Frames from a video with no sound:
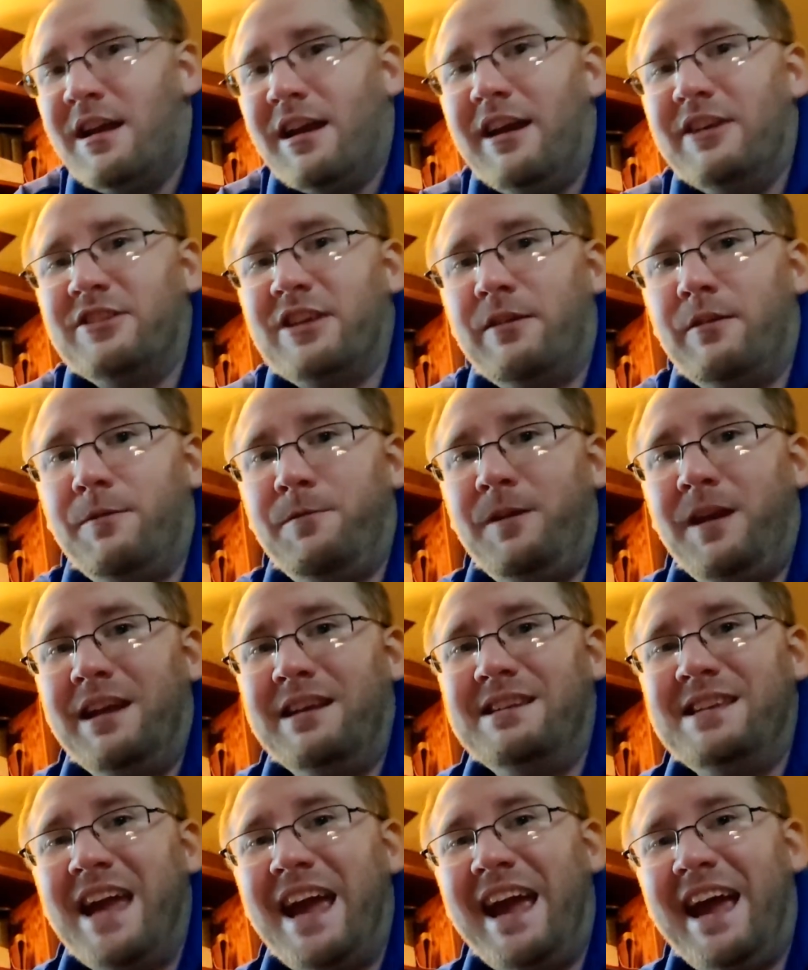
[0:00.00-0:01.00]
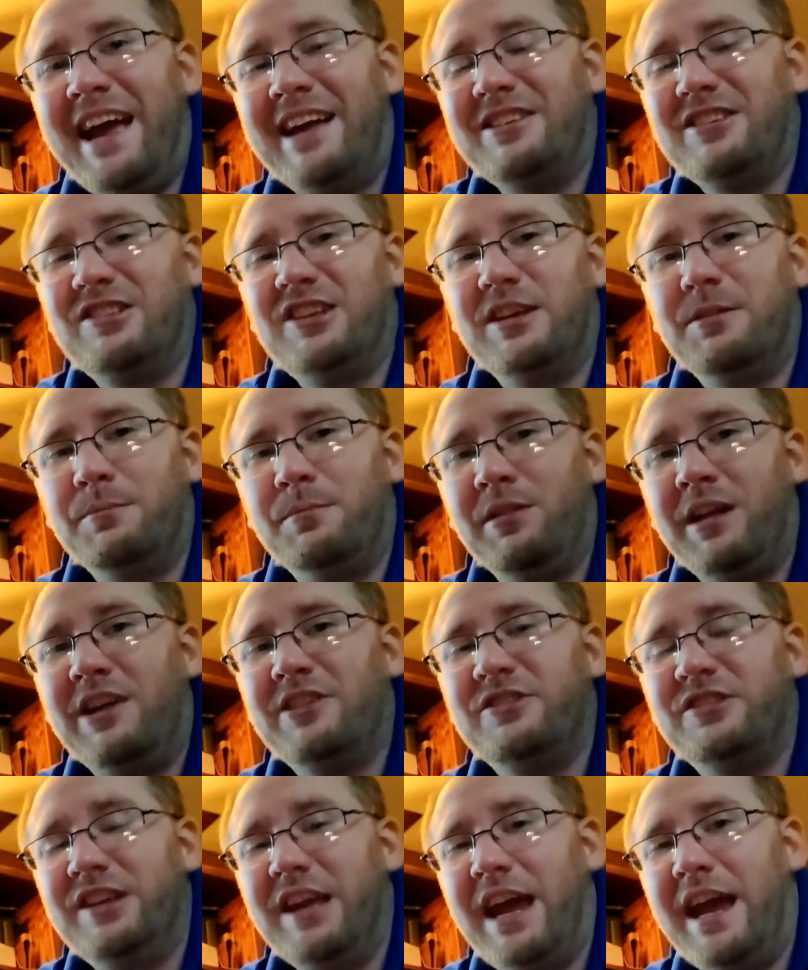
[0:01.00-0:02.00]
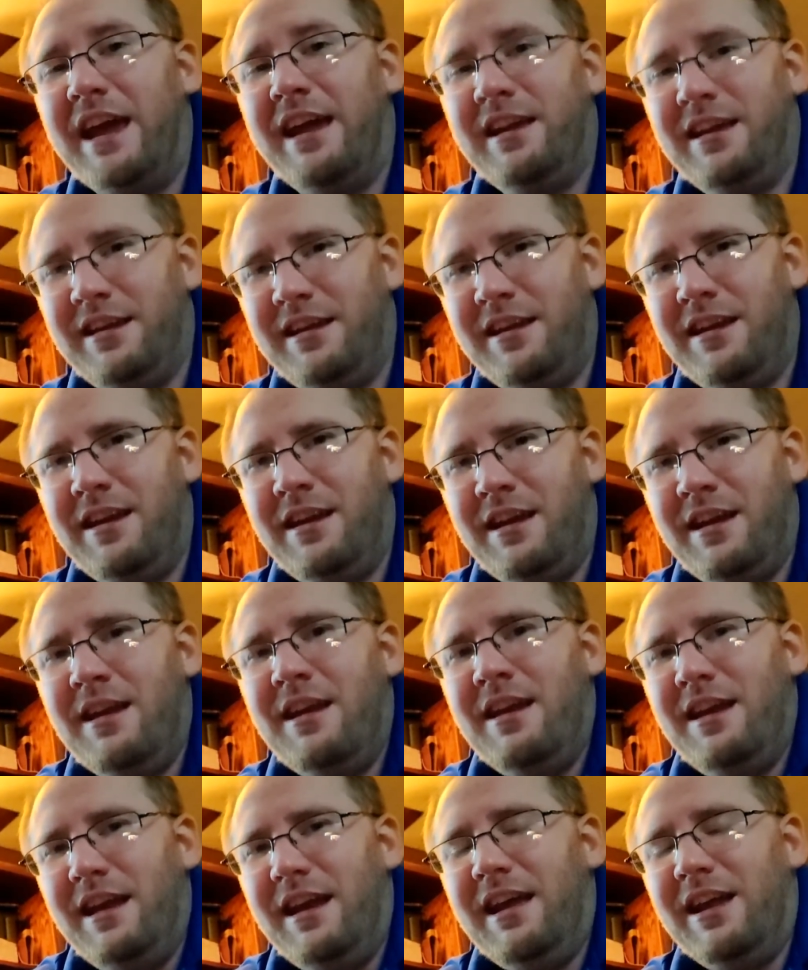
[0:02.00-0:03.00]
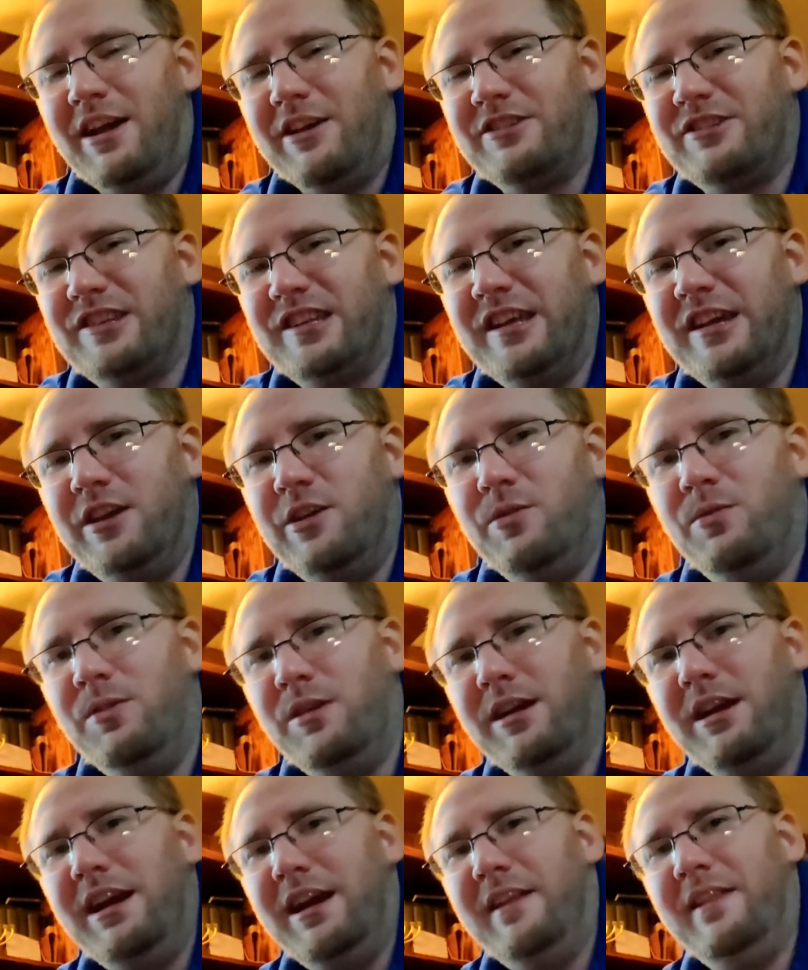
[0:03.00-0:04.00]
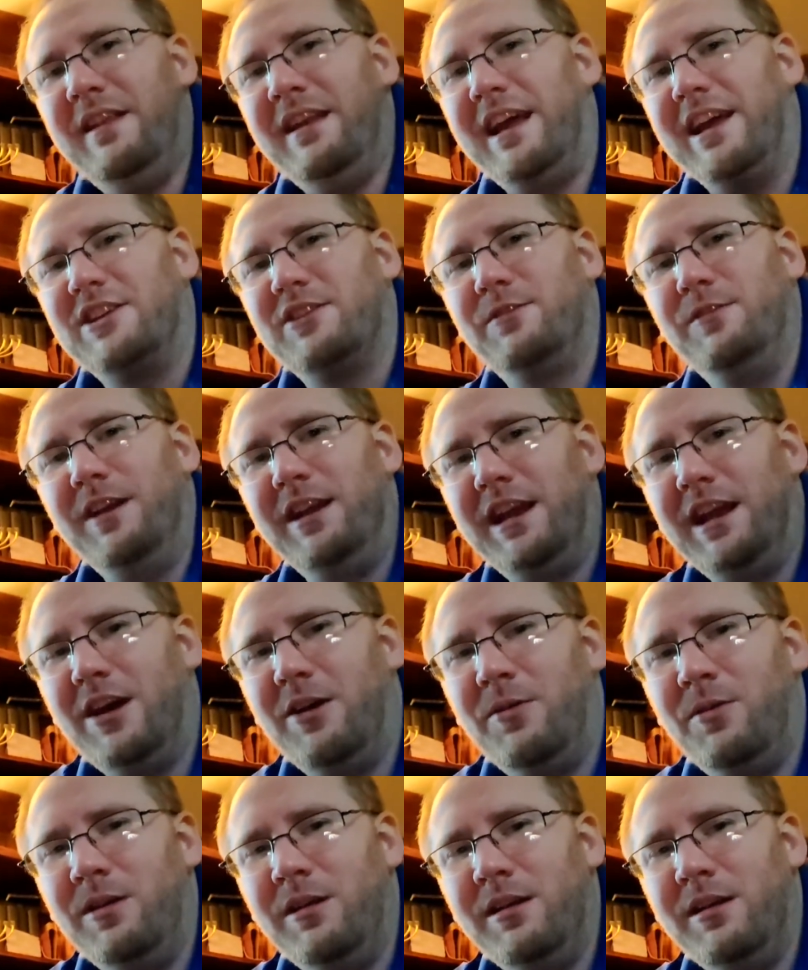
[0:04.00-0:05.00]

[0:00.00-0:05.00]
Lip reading: You guys have a fantastic, blessed day, and I'll see you in the next video.